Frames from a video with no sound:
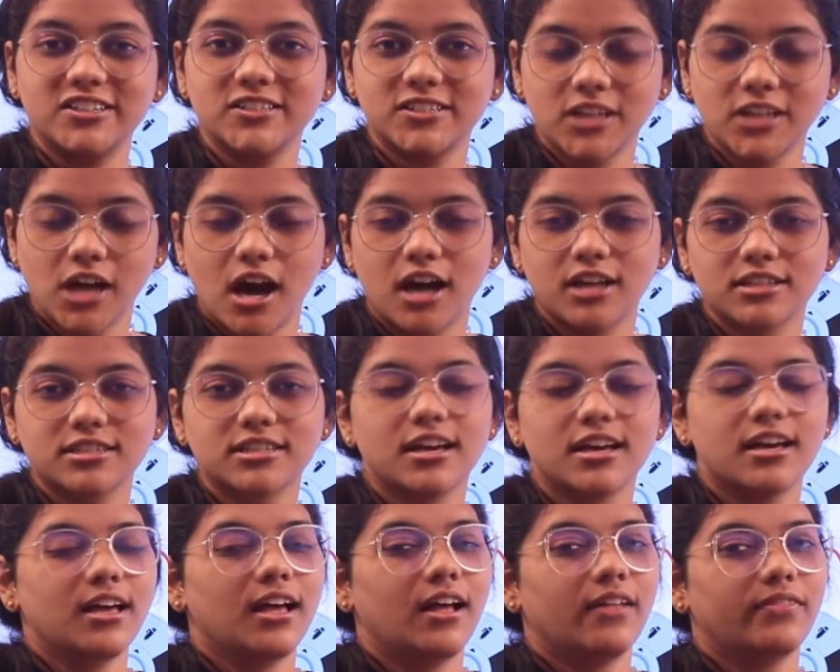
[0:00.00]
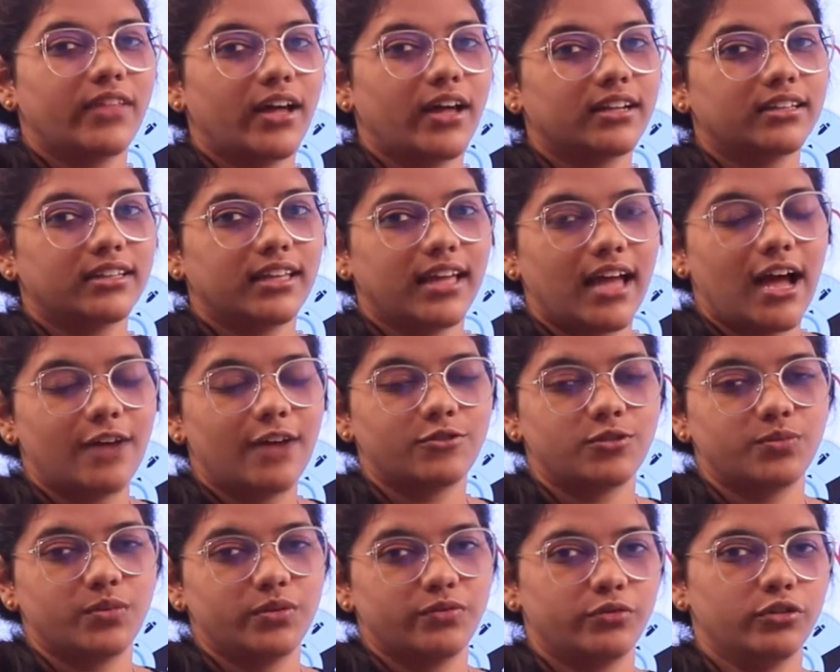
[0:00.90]
task that they have
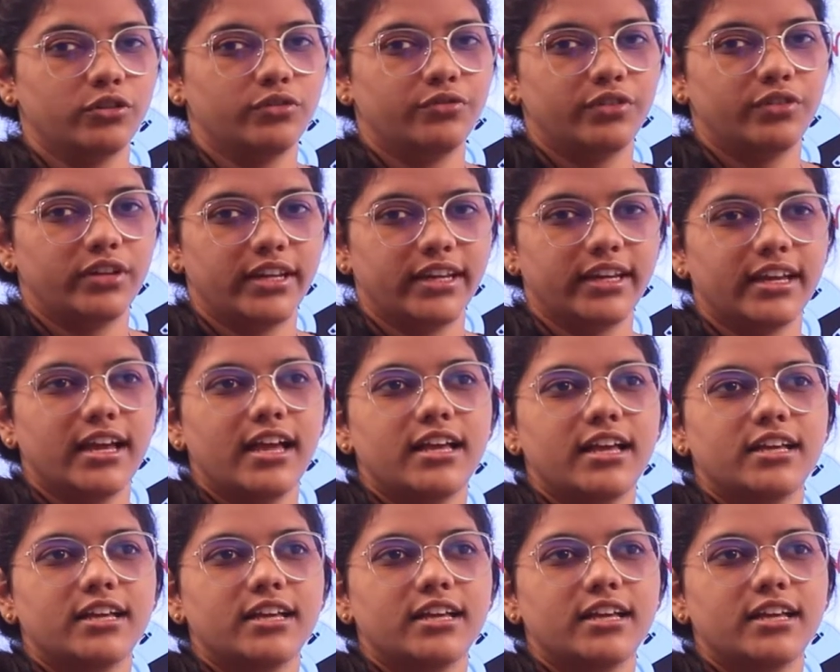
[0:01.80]
to be fulfilling.